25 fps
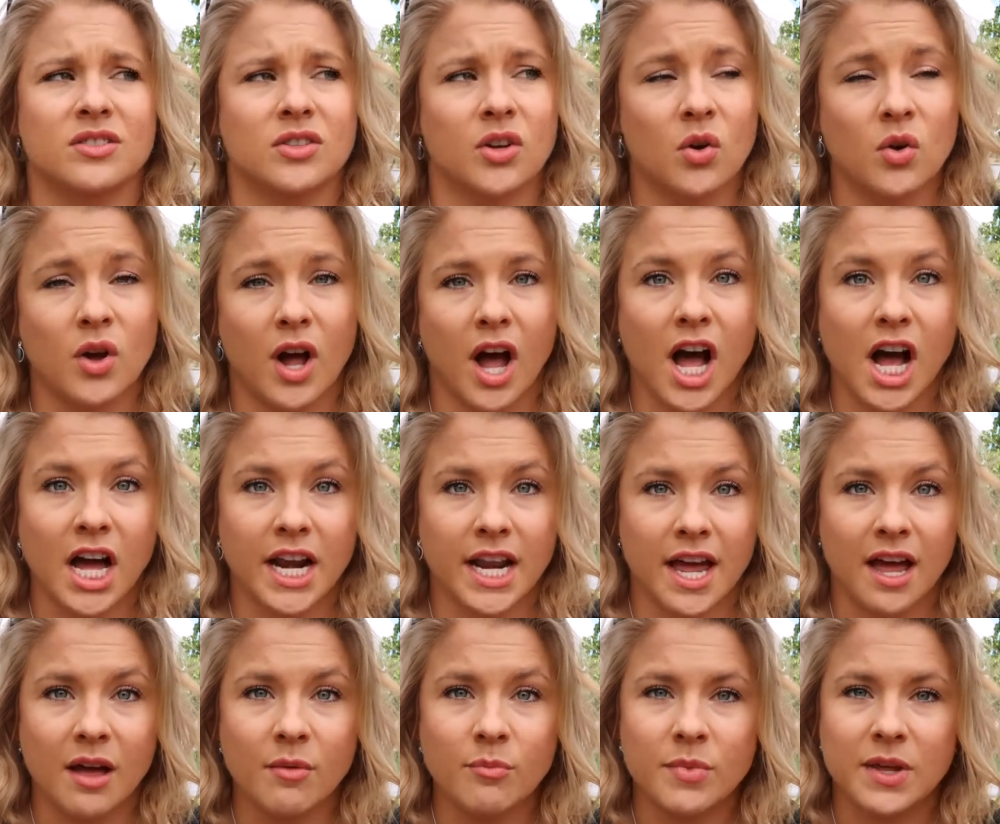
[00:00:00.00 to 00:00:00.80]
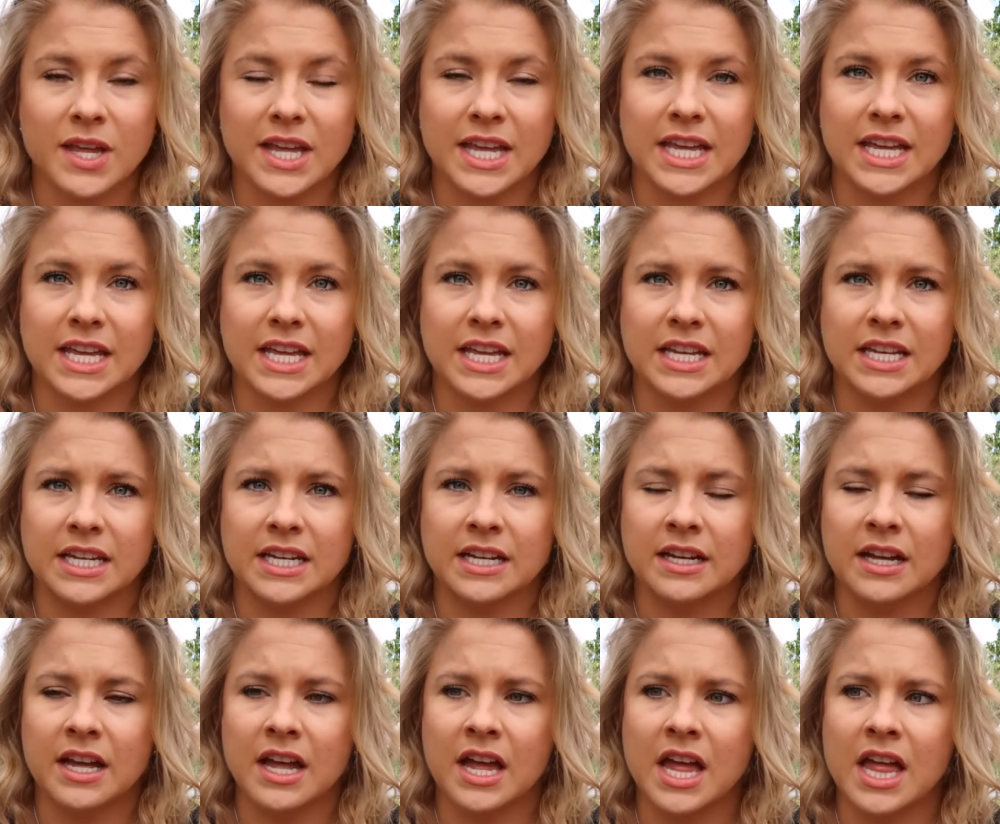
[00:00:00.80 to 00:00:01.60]
so caught up
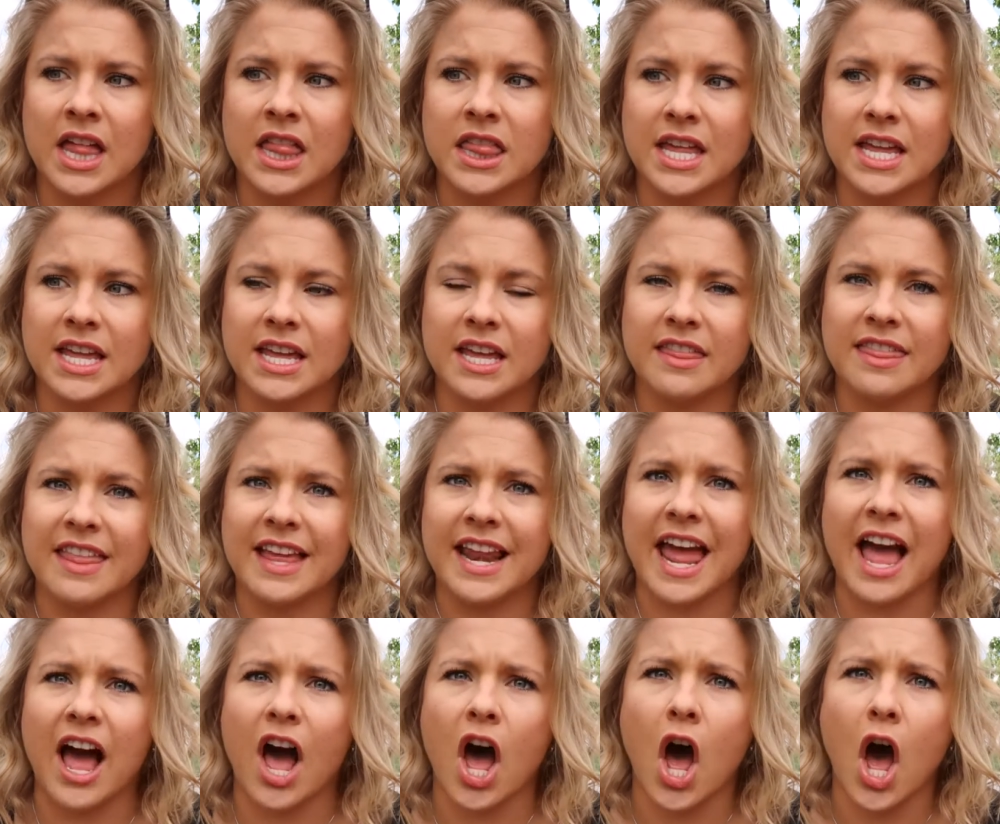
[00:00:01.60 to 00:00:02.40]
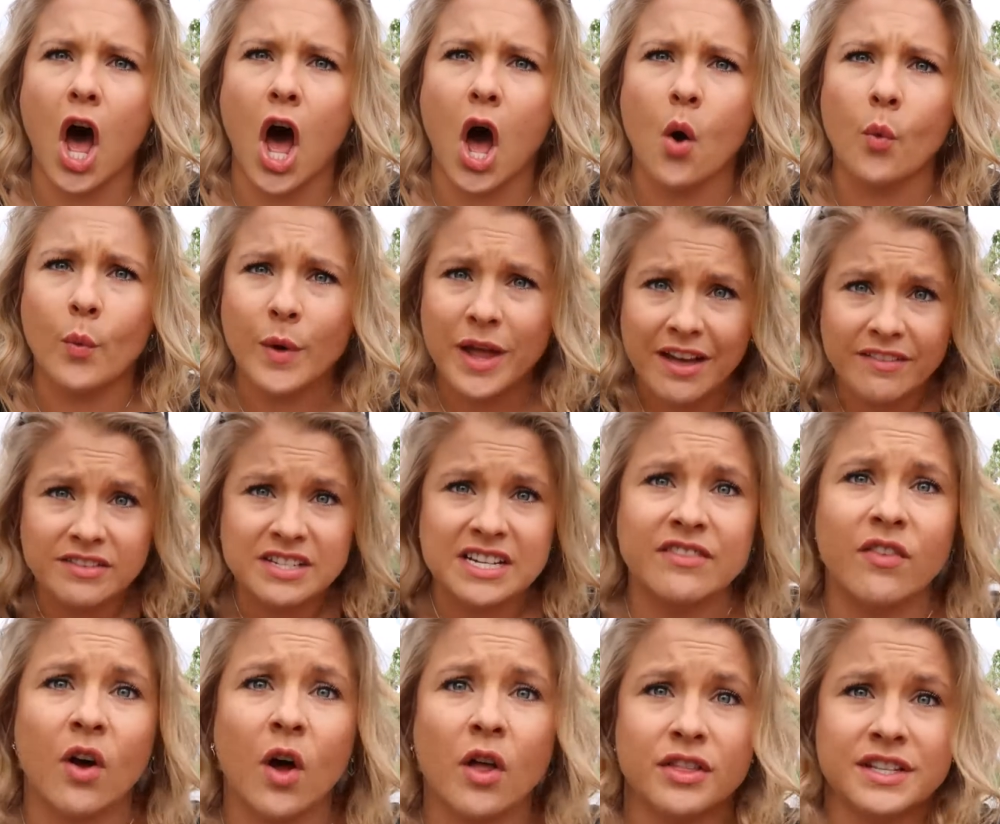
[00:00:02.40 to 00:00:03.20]
in thinking that we have
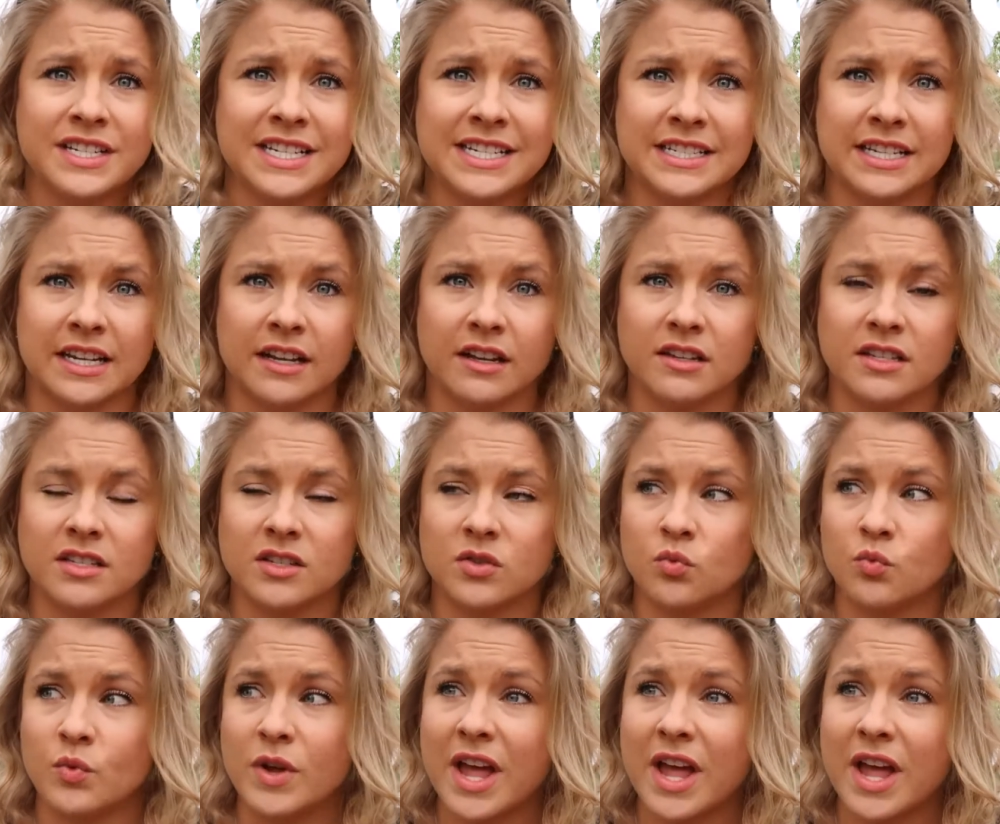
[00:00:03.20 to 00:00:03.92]
to have all the details.